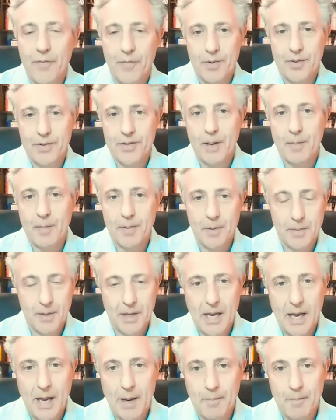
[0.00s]
from
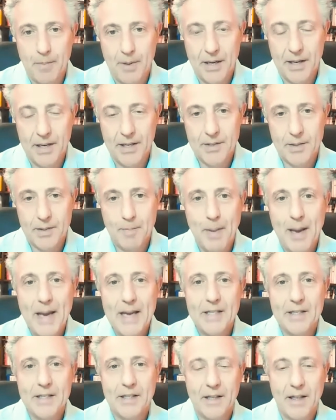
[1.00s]
supplement companies, and
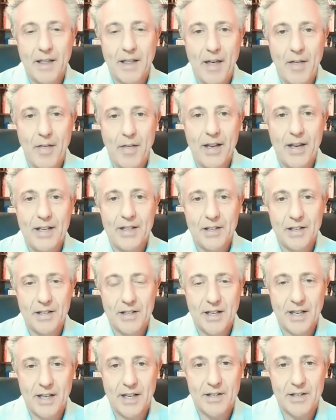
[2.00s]
basically their
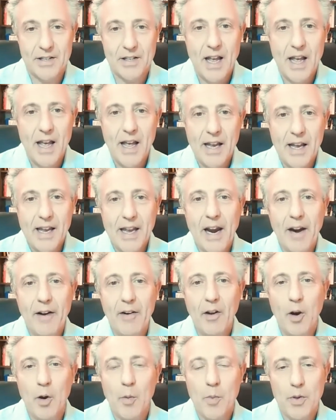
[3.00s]
thesis is carry
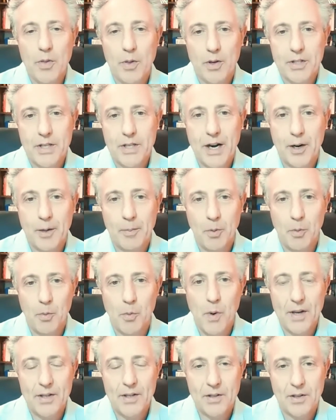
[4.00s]
on with your terrible
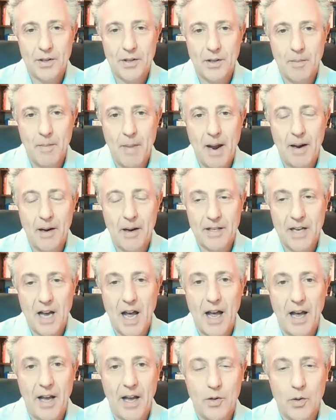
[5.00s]
Western
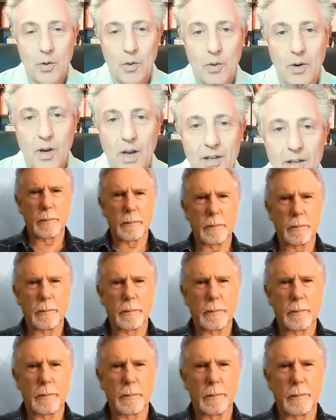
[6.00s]
diet or
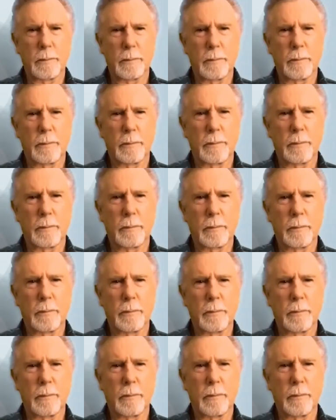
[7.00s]
sad standard American
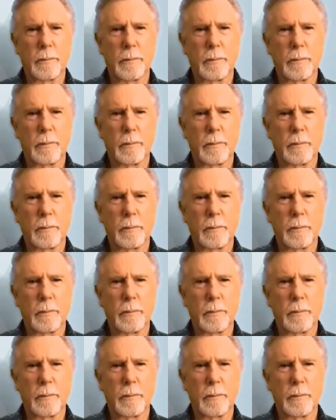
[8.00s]
diet,